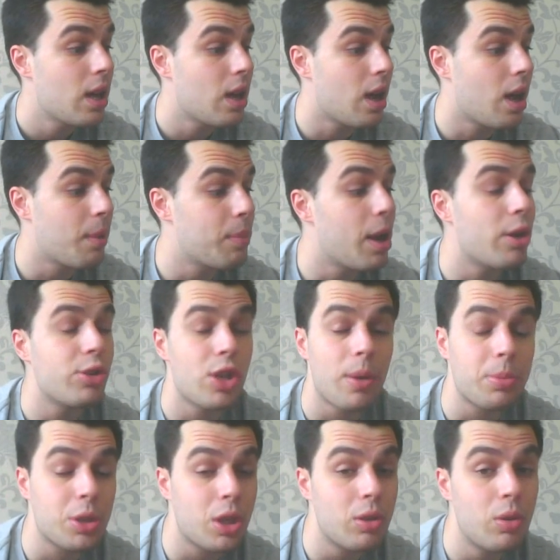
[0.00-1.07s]
blows
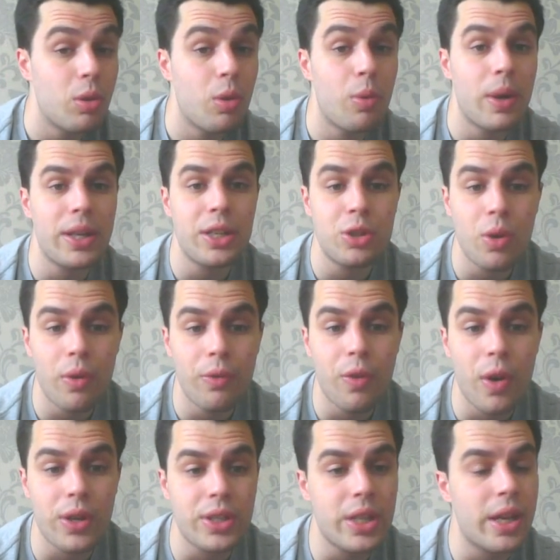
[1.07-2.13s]
up to when he's not
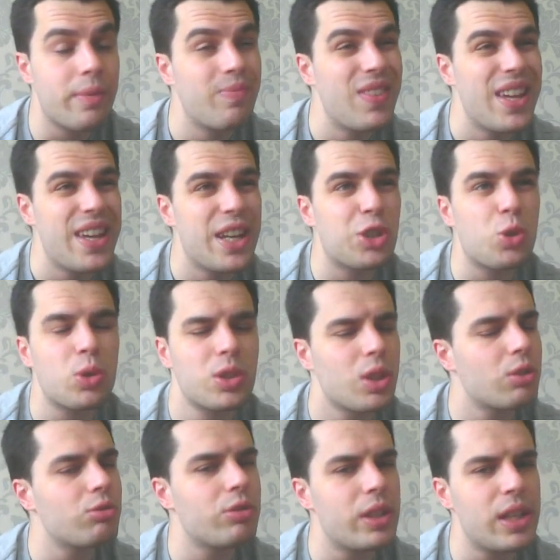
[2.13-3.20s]
fighting. It's
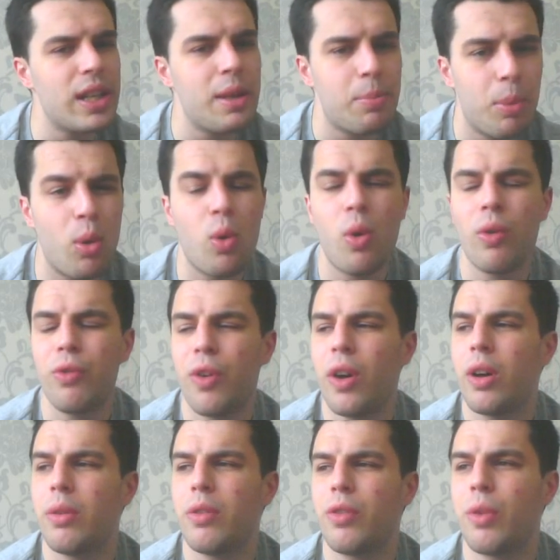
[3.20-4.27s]
also really poor
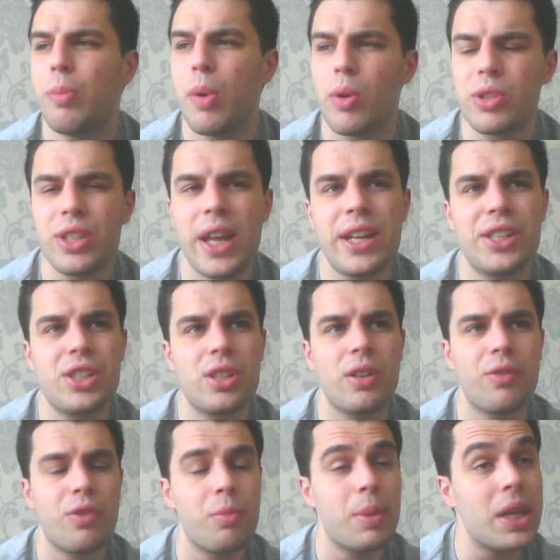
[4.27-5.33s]
for Box
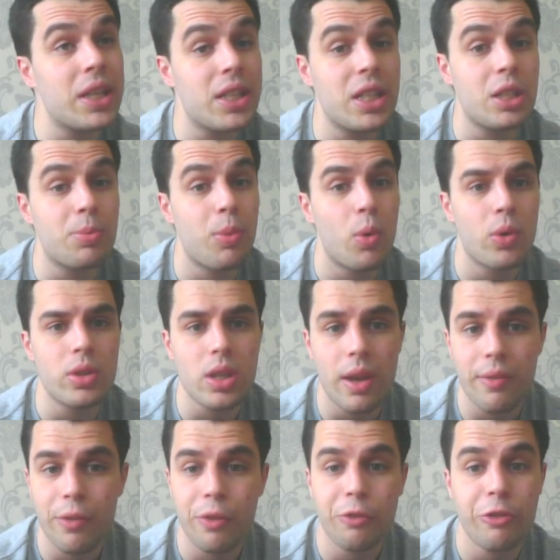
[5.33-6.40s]
Nation, for BT Sports
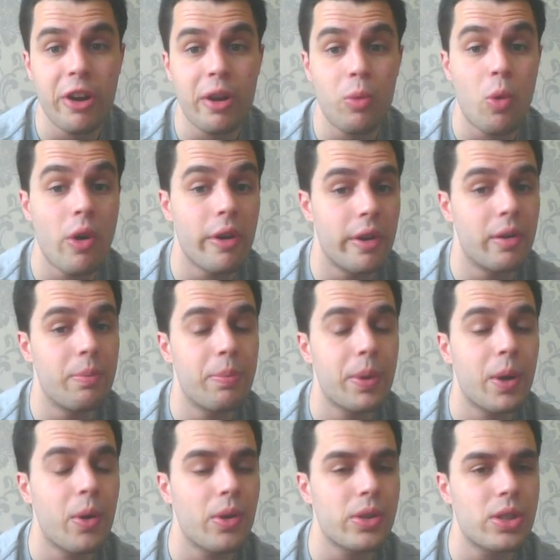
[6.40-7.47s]
and for Frank Warren,
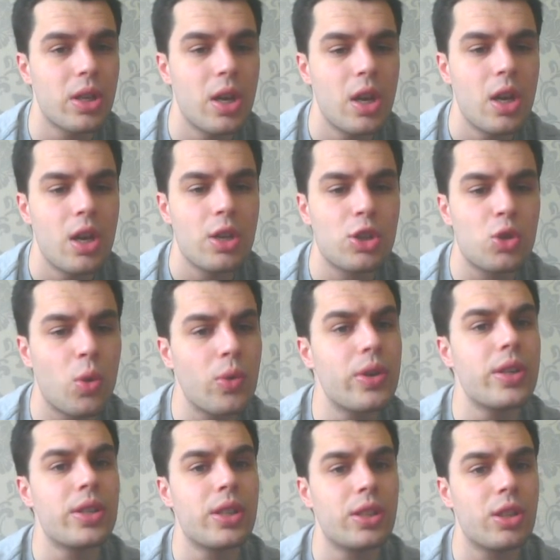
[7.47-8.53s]
because
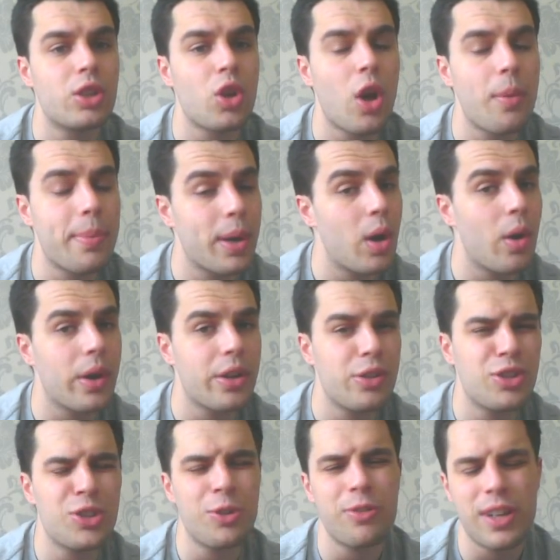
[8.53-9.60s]
Saunders is the type of guy
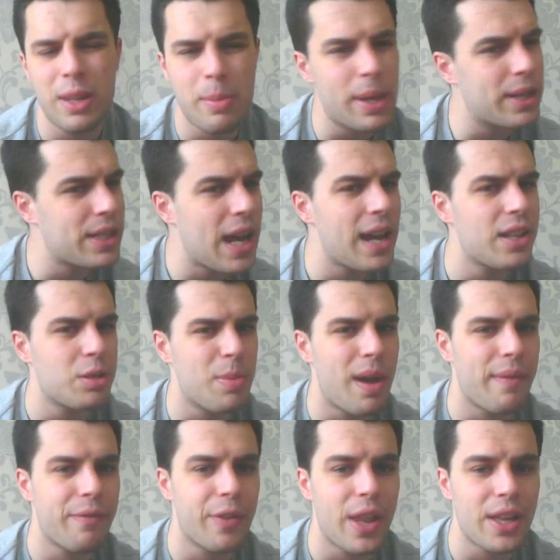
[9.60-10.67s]
who should really be a
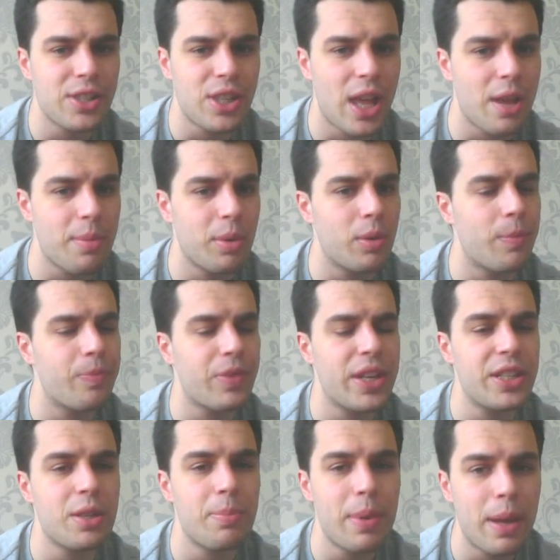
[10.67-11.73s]
talisman for that stable.
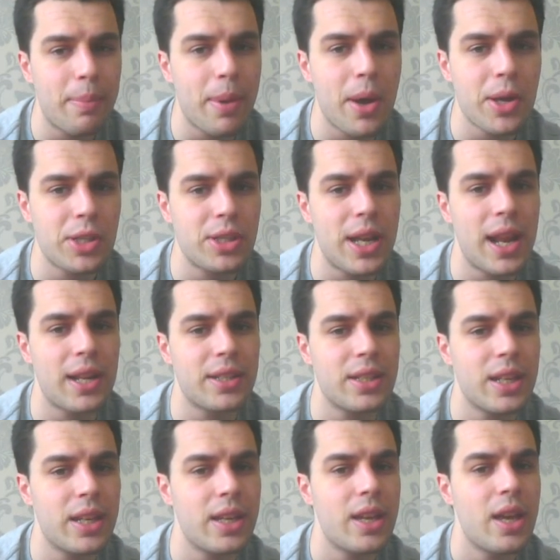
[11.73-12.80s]
He's a big
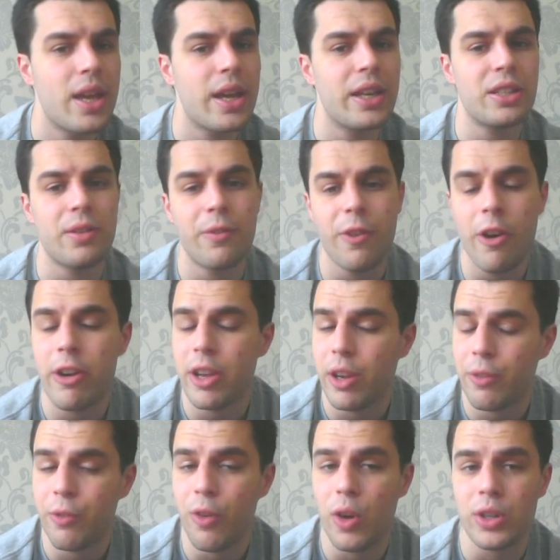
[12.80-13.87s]
personality. He's a very
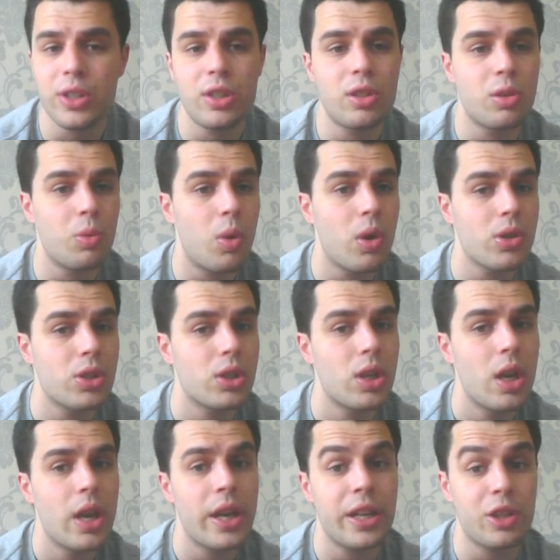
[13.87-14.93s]
good fighter to watch.
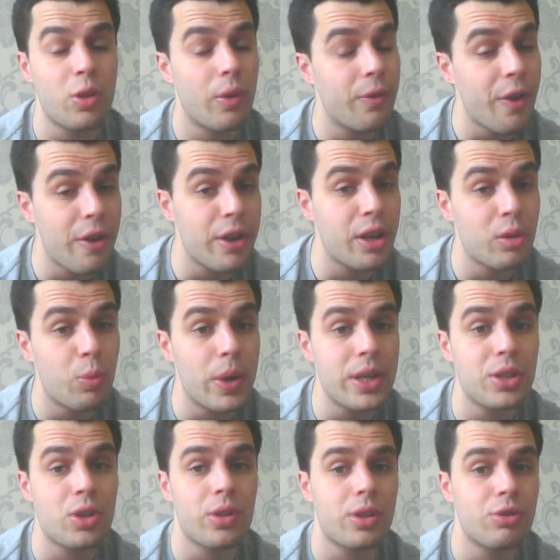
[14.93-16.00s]
He's got very good
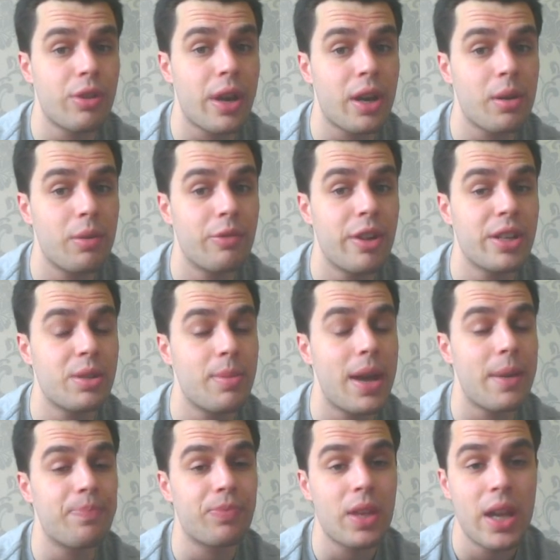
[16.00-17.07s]
wins on his
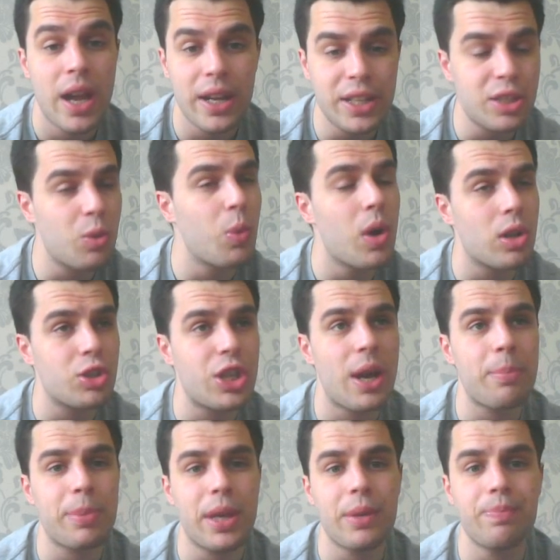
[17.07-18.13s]
resume, and he's a world
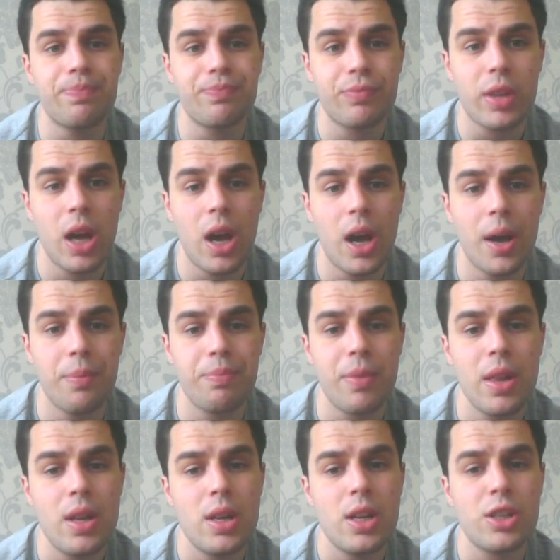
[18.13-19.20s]
champion.
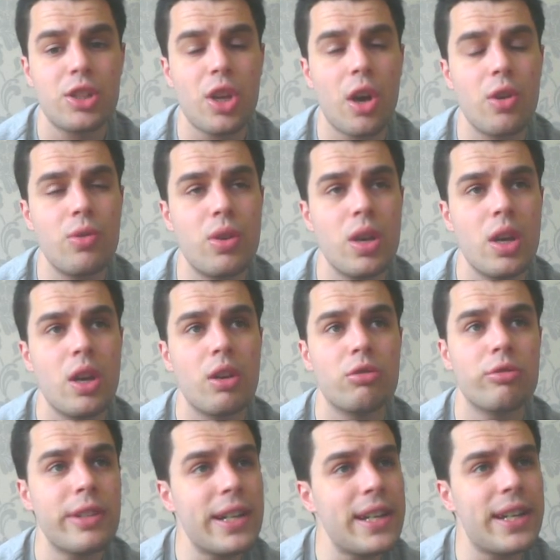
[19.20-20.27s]
So
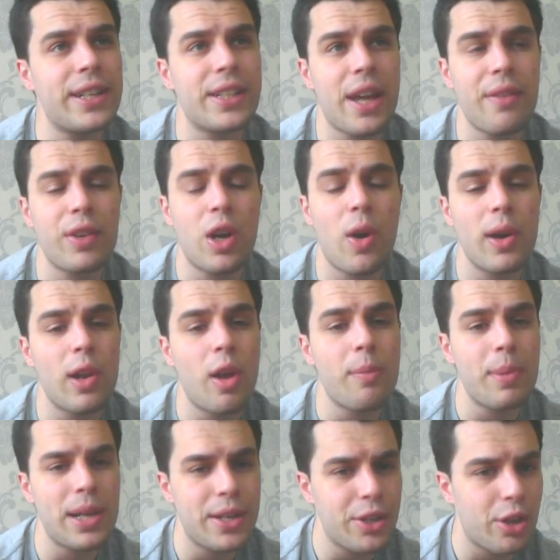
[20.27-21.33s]
really, to have a guy
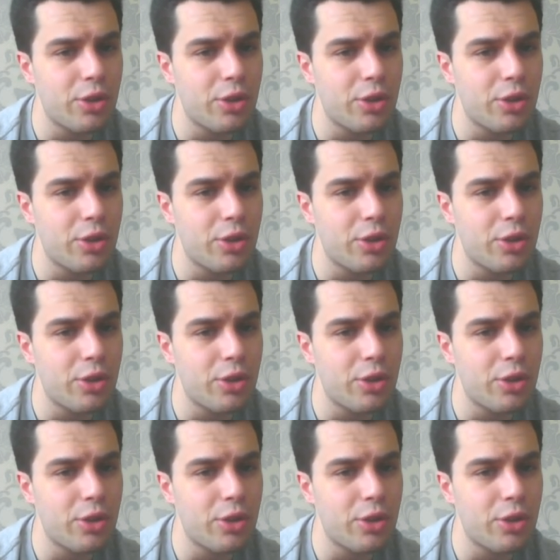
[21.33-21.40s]
like Billy